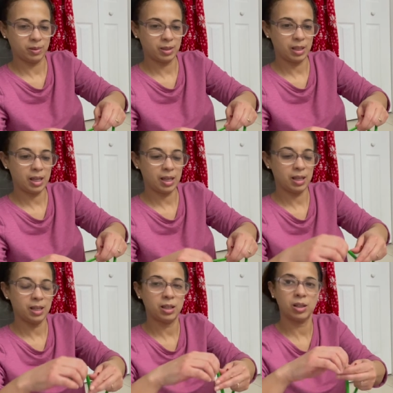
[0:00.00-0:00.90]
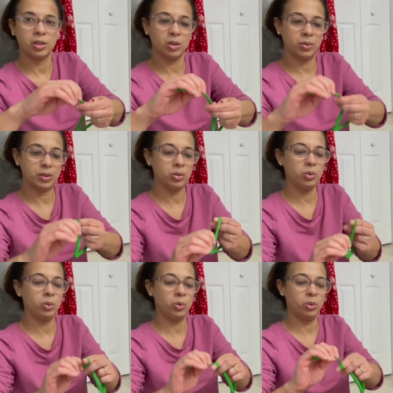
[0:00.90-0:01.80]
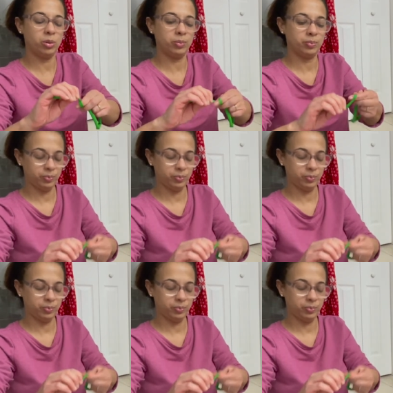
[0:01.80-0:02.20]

Okay, so es un nudo.